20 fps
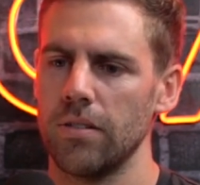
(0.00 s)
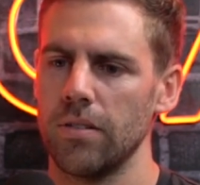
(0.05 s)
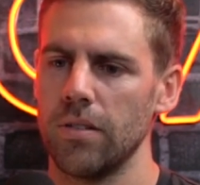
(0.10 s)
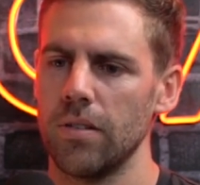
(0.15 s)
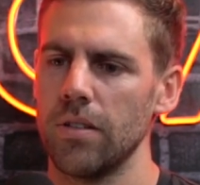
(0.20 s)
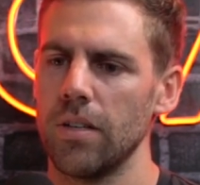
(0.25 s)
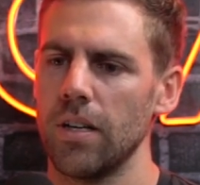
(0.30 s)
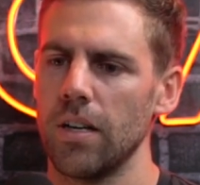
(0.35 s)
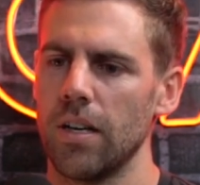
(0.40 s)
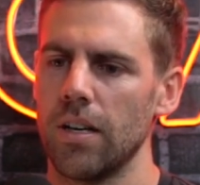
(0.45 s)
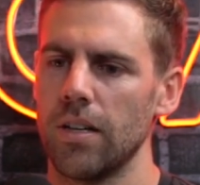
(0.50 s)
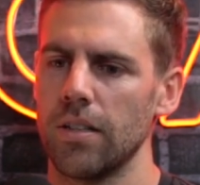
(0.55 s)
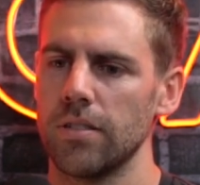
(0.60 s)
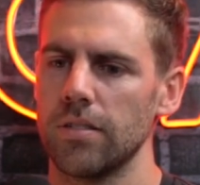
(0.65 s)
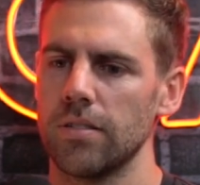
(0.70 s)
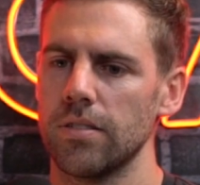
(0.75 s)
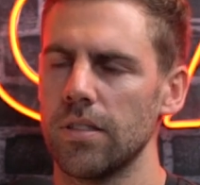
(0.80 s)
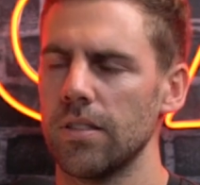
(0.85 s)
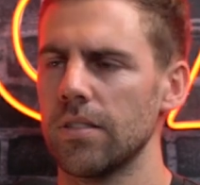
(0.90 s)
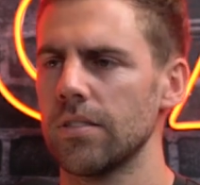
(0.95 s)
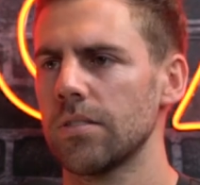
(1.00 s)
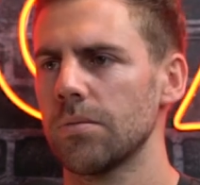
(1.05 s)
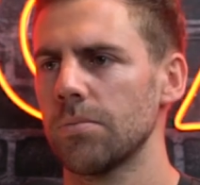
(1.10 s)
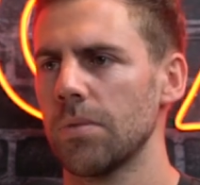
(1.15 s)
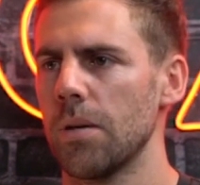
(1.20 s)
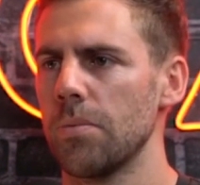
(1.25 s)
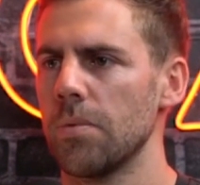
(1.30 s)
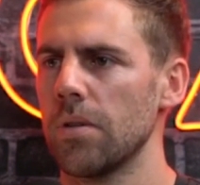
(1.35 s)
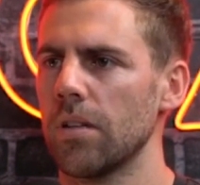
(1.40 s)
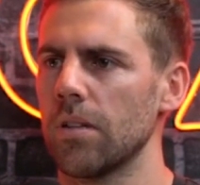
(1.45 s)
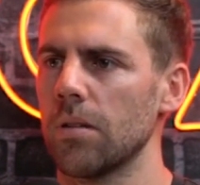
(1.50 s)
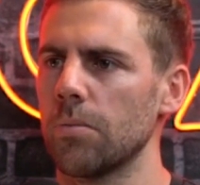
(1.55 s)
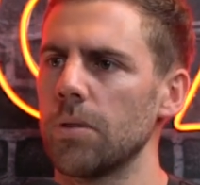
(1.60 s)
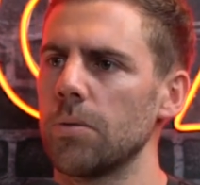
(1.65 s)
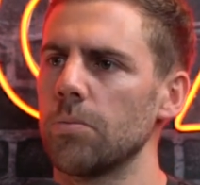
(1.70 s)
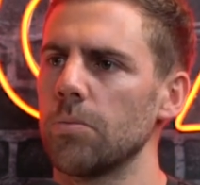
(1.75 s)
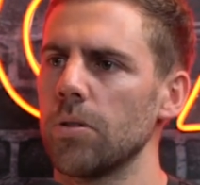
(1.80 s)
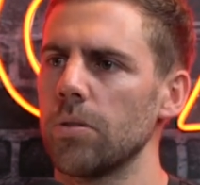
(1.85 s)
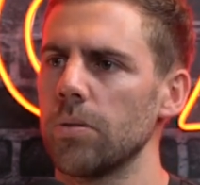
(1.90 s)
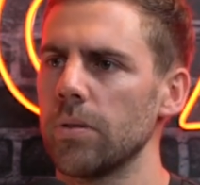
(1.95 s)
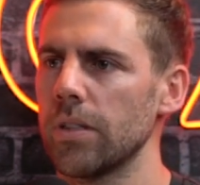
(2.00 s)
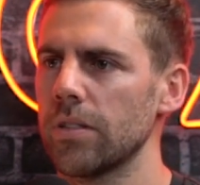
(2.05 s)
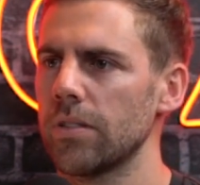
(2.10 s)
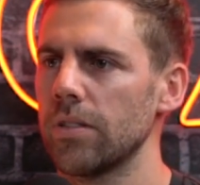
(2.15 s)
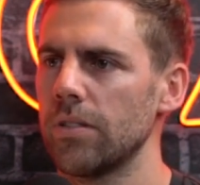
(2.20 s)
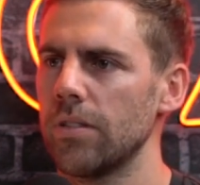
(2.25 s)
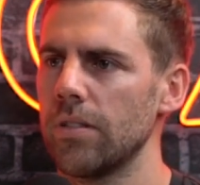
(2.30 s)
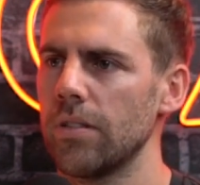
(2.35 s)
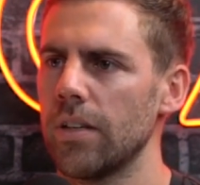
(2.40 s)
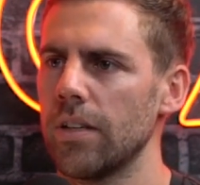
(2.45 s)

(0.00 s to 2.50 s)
you realize there's maybe a little bit more work to do,